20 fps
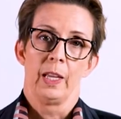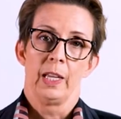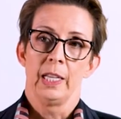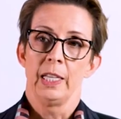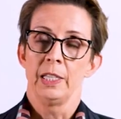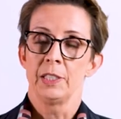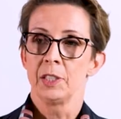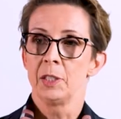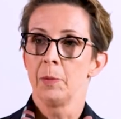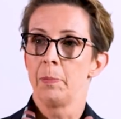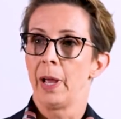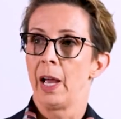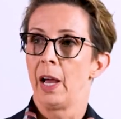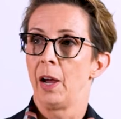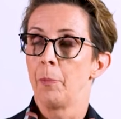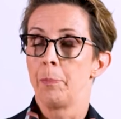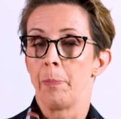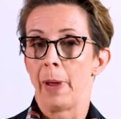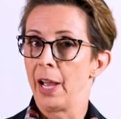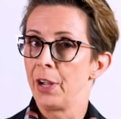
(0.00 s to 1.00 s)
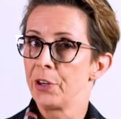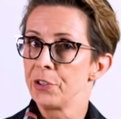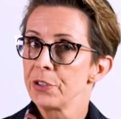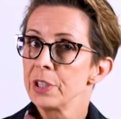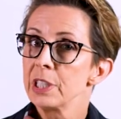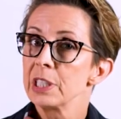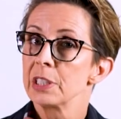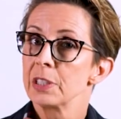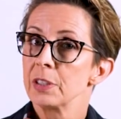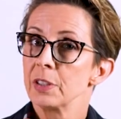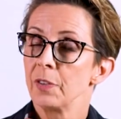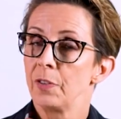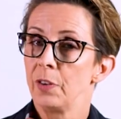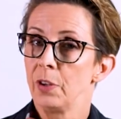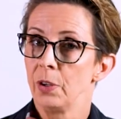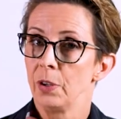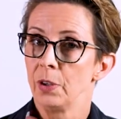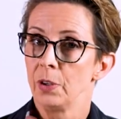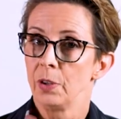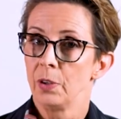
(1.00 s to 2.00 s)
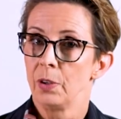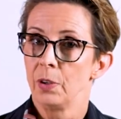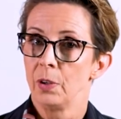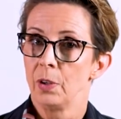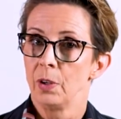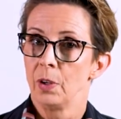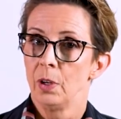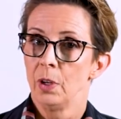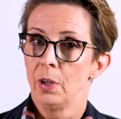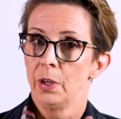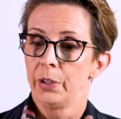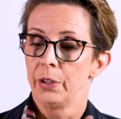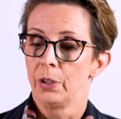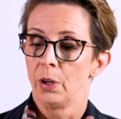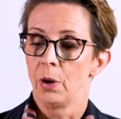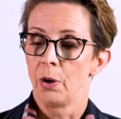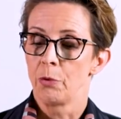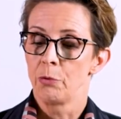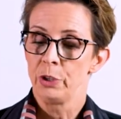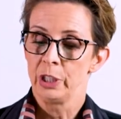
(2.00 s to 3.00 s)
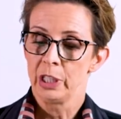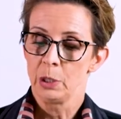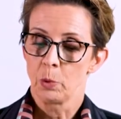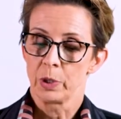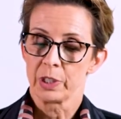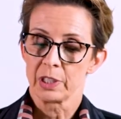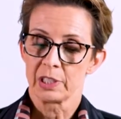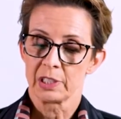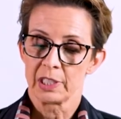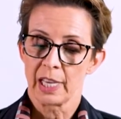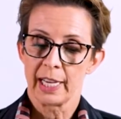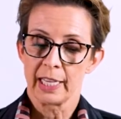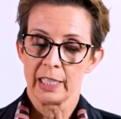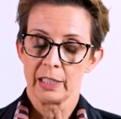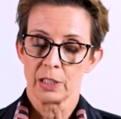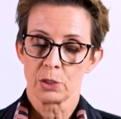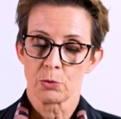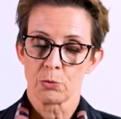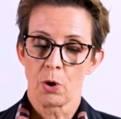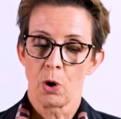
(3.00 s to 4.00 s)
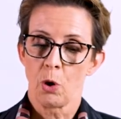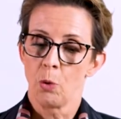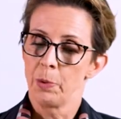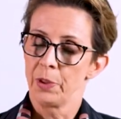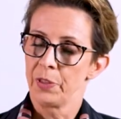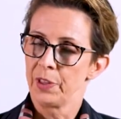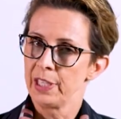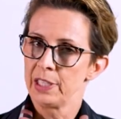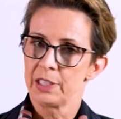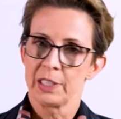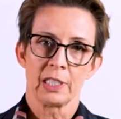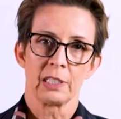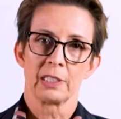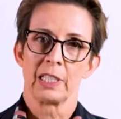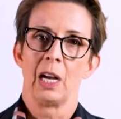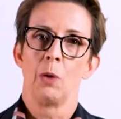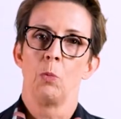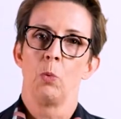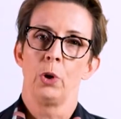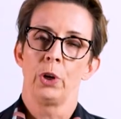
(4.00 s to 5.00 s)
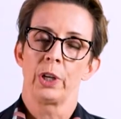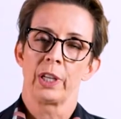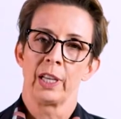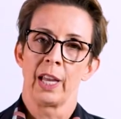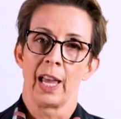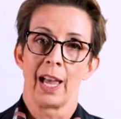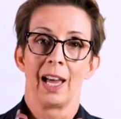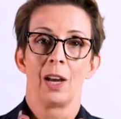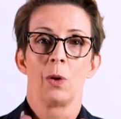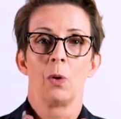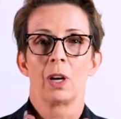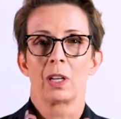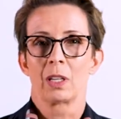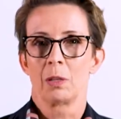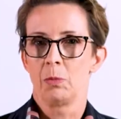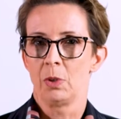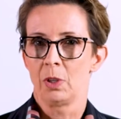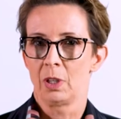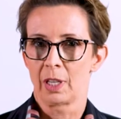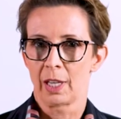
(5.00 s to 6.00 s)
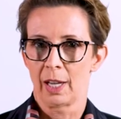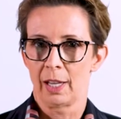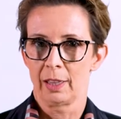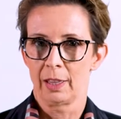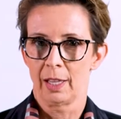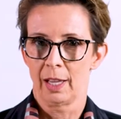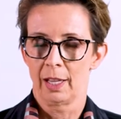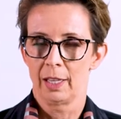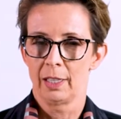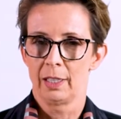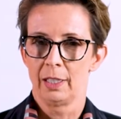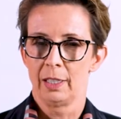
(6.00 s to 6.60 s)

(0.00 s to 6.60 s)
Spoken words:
Is it about boundaries for you? I really want to stay in this role, but these things aren't working. How do I communicate that?